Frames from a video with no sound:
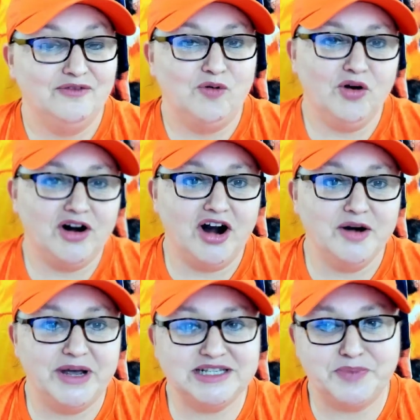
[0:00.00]
for
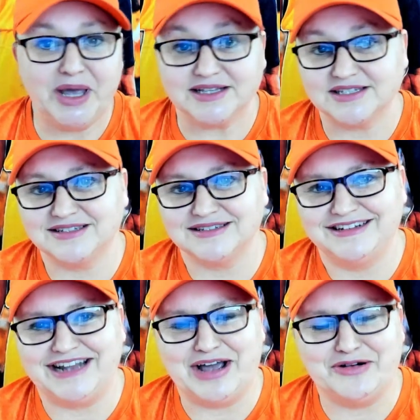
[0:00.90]
our best bets.
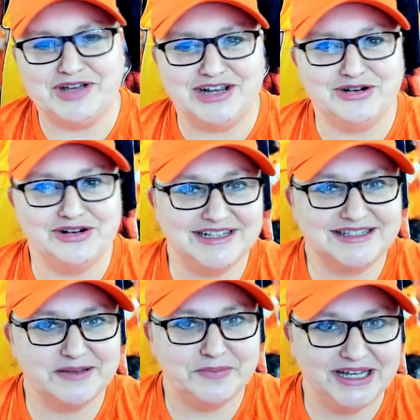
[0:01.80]
Now here
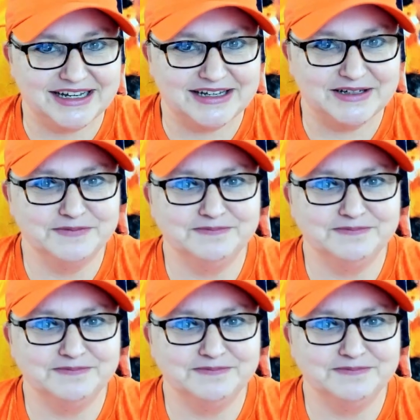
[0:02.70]
is the pick.